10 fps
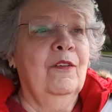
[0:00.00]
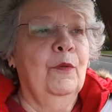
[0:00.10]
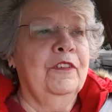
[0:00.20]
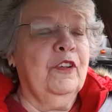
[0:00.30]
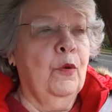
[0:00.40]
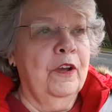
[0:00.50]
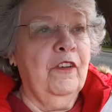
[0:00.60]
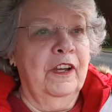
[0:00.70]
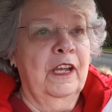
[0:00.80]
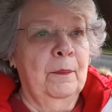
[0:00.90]
always
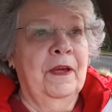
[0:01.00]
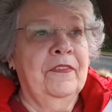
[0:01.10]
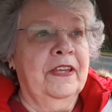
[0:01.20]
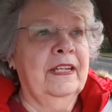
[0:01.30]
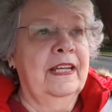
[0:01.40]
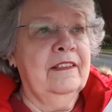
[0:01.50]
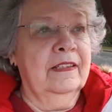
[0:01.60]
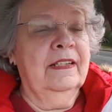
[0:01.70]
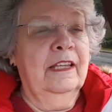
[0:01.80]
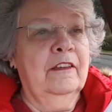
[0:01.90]
query about the
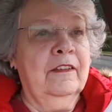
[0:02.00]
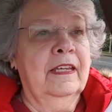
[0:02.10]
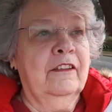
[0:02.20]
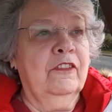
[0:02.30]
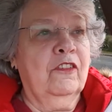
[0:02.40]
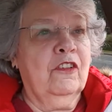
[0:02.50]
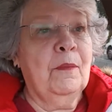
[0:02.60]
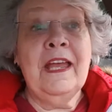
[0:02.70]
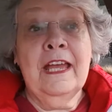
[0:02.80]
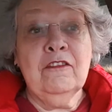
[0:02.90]
Canadian healthcare
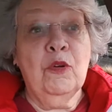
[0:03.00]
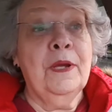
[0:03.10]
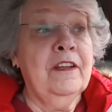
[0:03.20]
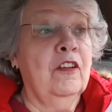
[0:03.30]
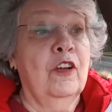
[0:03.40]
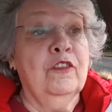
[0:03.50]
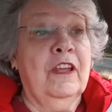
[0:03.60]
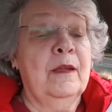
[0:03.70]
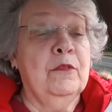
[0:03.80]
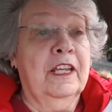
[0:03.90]
system, I had to wait a long
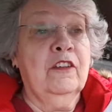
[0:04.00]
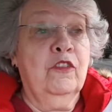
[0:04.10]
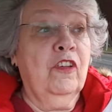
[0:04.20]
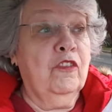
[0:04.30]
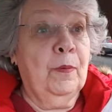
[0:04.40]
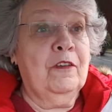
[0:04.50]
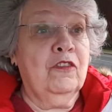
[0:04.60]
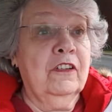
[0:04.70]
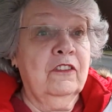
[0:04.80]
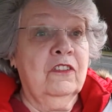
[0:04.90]
time to get to see a
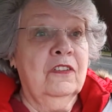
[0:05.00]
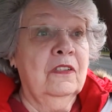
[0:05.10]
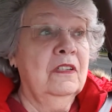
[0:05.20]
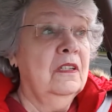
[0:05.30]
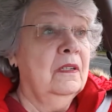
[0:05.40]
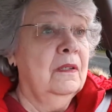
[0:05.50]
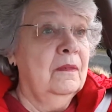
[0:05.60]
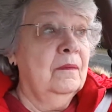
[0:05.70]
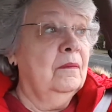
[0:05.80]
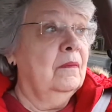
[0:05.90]
specialist,
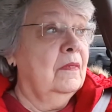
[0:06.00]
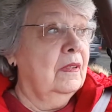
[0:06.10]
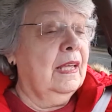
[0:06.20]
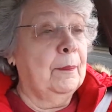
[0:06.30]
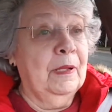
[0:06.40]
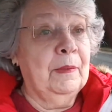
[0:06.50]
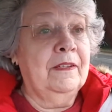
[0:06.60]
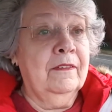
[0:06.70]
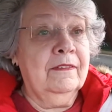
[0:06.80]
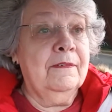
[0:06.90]
a couple of
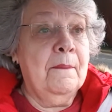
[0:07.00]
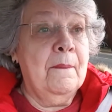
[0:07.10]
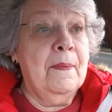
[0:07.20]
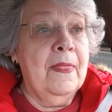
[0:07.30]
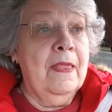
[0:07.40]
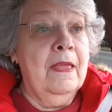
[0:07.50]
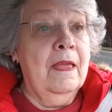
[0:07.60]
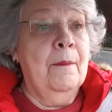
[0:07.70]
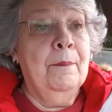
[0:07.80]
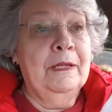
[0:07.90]
months.
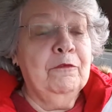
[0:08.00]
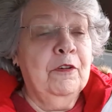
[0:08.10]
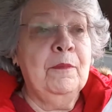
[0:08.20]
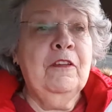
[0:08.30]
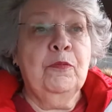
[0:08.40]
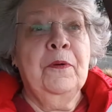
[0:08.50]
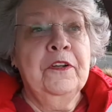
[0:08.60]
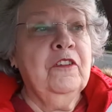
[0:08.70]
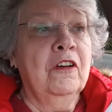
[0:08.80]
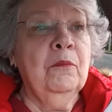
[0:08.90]
But from this
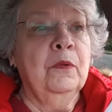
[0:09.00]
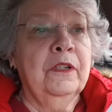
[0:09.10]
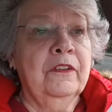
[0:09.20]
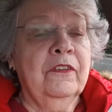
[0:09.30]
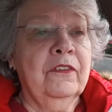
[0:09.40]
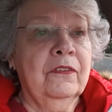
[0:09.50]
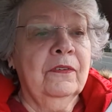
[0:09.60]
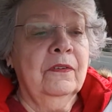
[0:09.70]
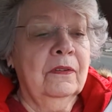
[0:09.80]
point onwards,